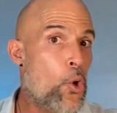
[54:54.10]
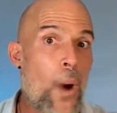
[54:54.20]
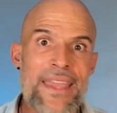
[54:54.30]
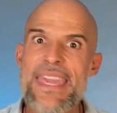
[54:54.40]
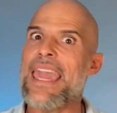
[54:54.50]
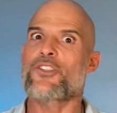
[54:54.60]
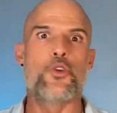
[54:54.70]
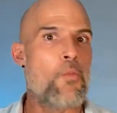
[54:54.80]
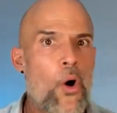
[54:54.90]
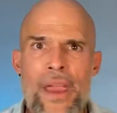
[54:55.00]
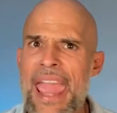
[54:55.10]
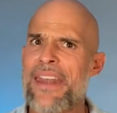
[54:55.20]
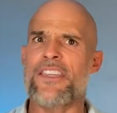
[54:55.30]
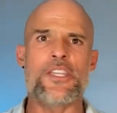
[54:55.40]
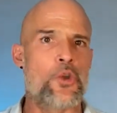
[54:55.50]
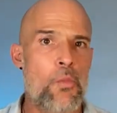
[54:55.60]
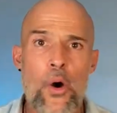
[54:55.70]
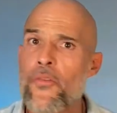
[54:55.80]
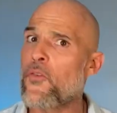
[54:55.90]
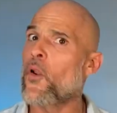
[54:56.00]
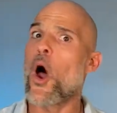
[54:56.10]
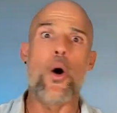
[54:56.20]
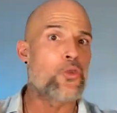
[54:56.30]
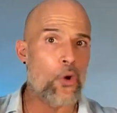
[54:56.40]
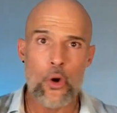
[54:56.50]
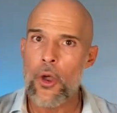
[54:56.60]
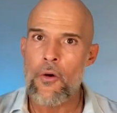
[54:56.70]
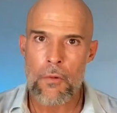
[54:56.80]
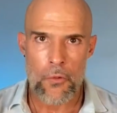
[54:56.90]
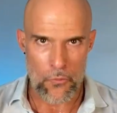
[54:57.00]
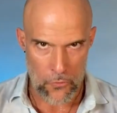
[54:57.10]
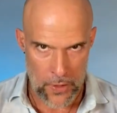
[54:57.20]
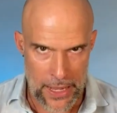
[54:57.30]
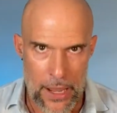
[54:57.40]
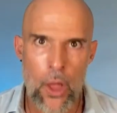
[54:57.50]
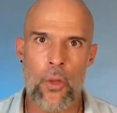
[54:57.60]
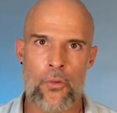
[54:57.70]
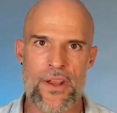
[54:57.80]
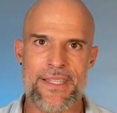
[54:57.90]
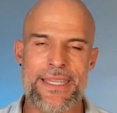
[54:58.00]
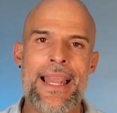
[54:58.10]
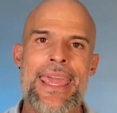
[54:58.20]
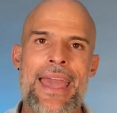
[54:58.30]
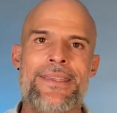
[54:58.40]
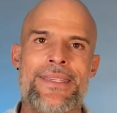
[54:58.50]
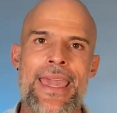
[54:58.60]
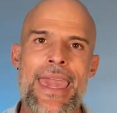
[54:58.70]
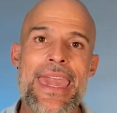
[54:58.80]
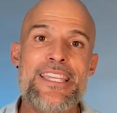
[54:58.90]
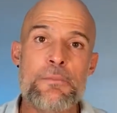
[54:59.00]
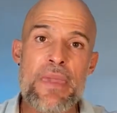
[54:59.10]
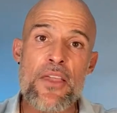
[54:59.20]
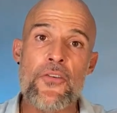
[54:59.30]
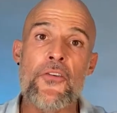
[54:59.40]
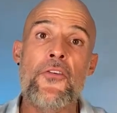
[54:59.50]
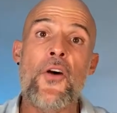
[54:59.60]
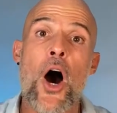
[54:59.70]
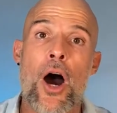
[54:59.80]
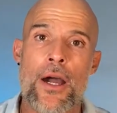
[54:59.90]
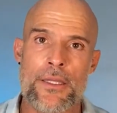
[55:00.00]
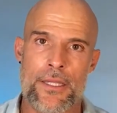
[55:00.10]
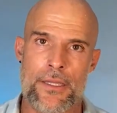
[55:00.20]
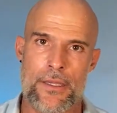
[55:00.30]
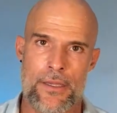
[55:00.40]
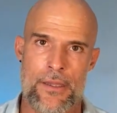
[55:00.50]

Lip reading: to new ideas, to more energy, to more flow, to real resilience, it's being fogged